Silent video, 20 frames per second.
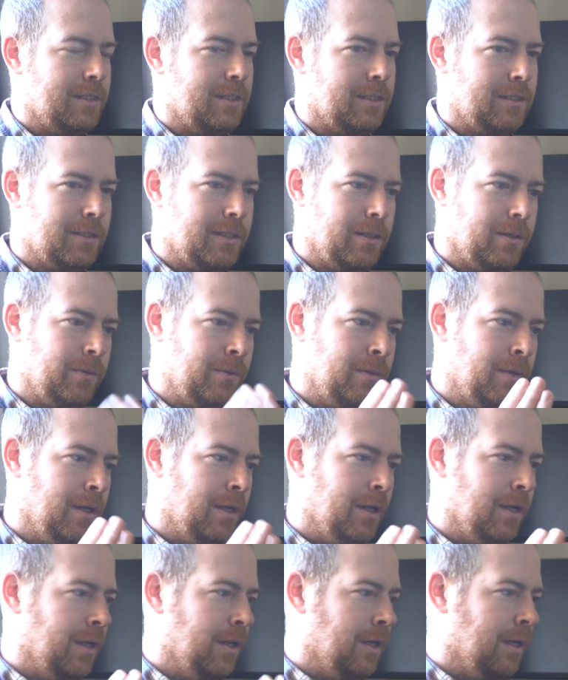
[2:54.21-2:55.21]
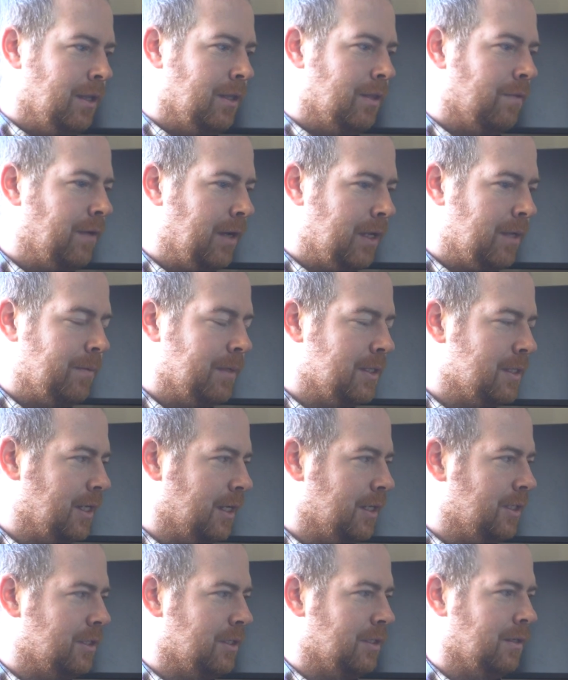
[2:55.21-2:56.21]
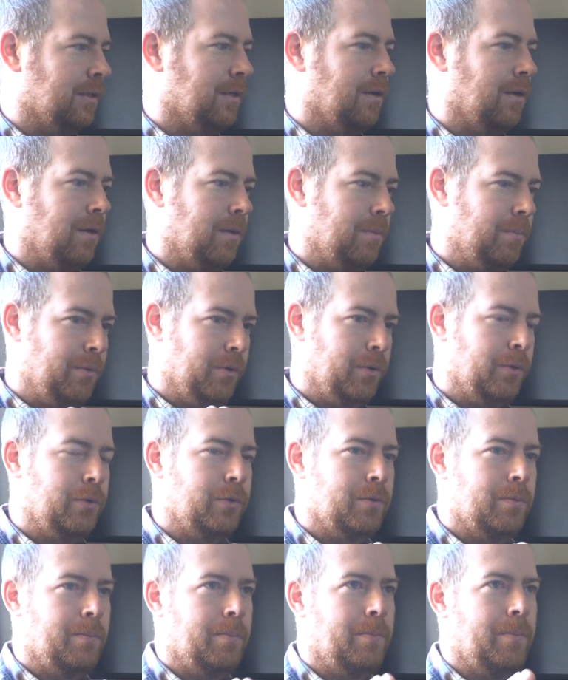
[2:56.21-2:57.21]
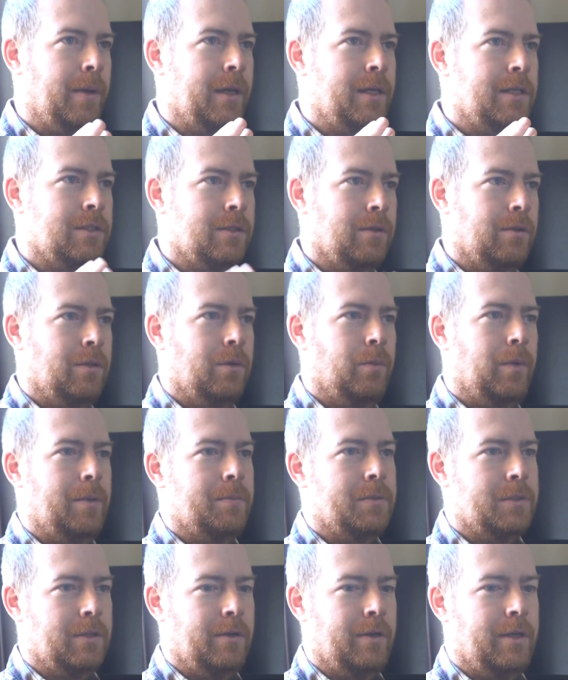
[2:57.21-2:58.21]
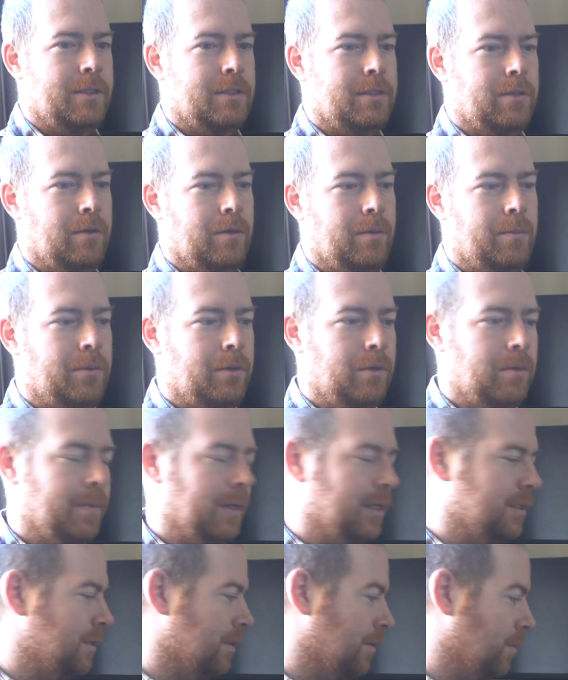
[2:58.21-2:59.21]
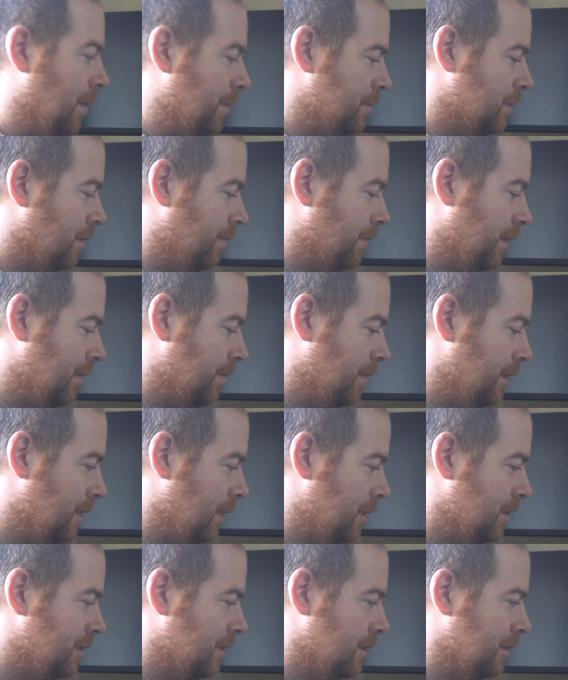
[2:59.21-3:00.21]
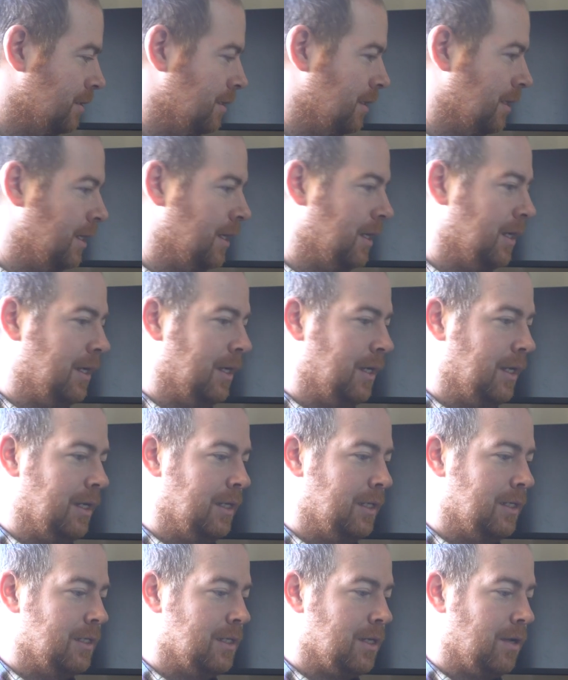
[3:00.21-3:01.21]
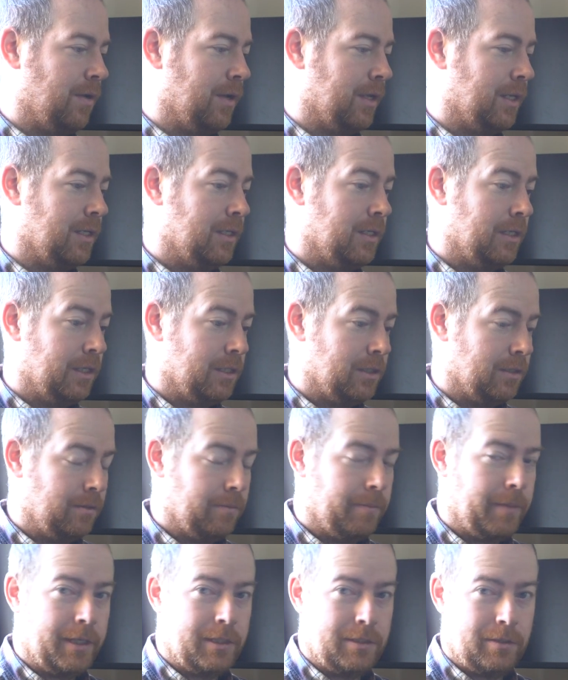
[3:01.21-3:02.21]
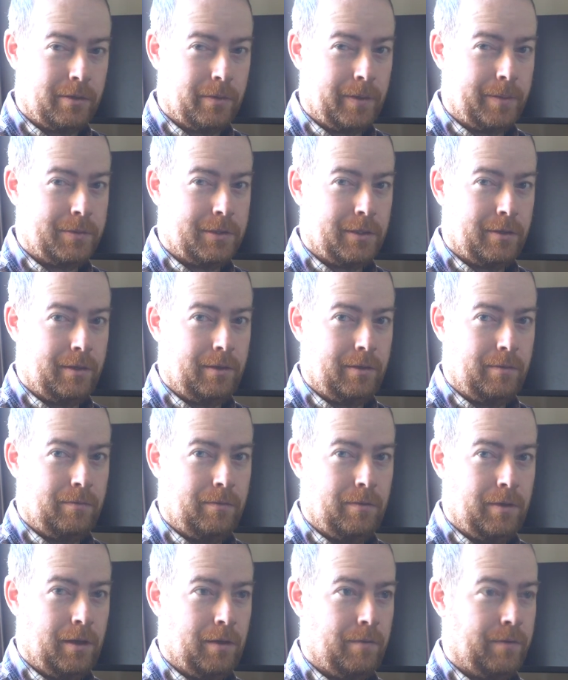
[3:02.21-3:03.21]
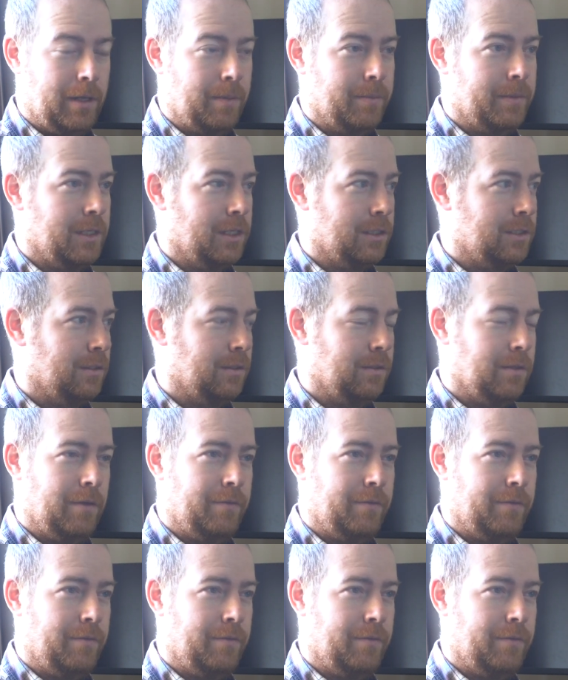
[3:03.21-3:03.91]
So the recommendation, I brewed based on the website. So I brewed based on the website recommendation and I conditioned based on the website recommendation.